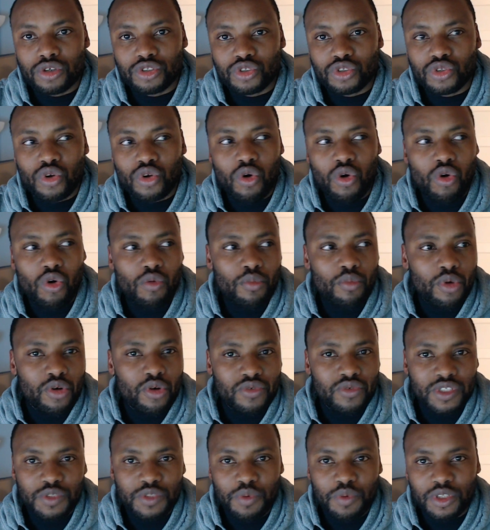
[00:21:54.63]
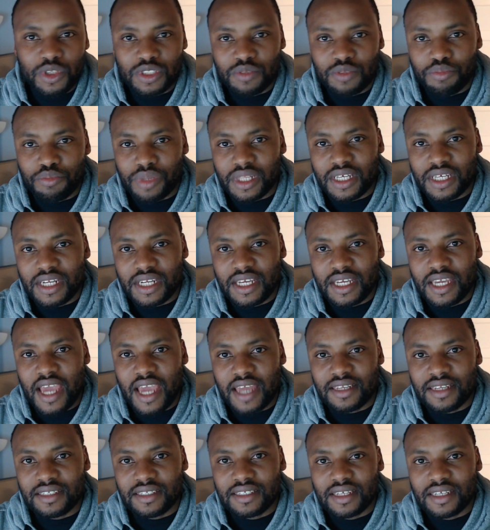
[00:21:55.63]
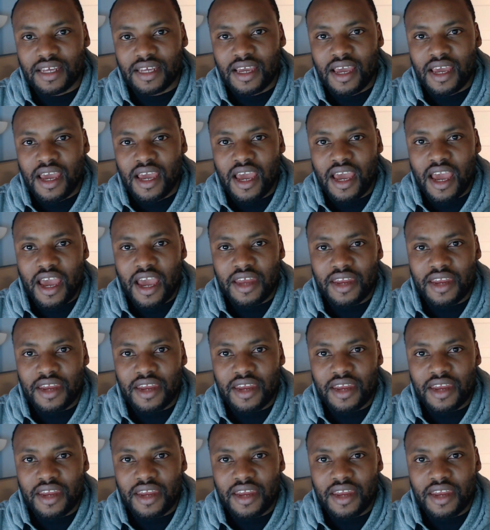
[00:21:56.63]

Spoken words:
more control, more responsibility, and